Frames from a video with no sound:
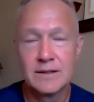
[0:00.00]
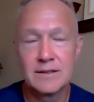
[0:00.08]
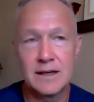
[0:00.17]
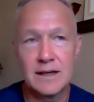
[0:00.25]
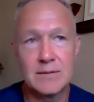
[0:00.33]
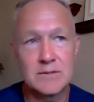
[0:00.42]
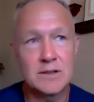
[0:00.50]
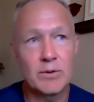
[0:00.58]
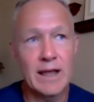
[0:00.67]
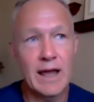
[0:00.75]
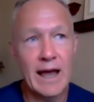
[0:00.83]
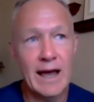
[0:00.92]
teams that
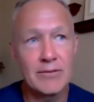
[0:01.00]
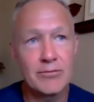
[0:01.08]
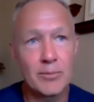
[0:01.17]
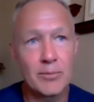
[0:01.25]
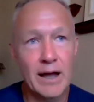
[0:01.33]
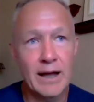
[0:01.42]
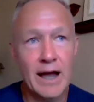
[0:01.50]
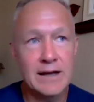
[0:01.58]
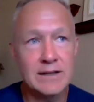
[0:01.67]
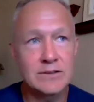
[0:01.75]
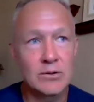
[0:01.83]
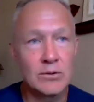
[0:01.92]
we had for my
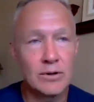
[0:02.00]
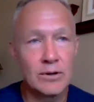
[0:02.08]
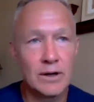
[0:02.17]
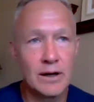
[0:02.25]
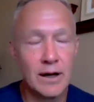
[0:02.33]
high school.